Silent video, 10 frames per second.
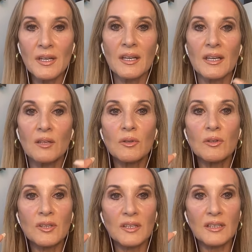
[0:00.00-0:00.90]
and we'll
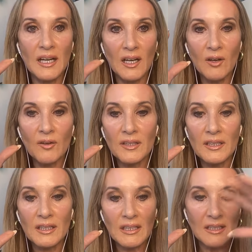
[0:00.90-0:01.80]
look at how
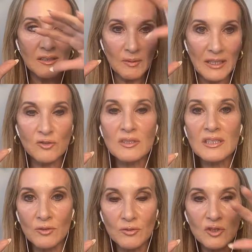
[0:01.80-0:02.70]
in as you
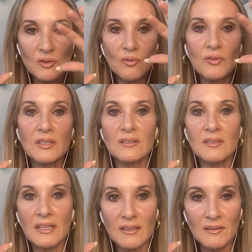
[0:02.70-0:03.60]
tell your story and
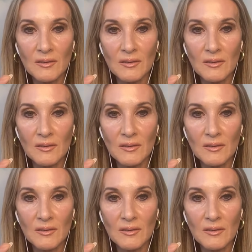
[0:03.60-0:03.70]
and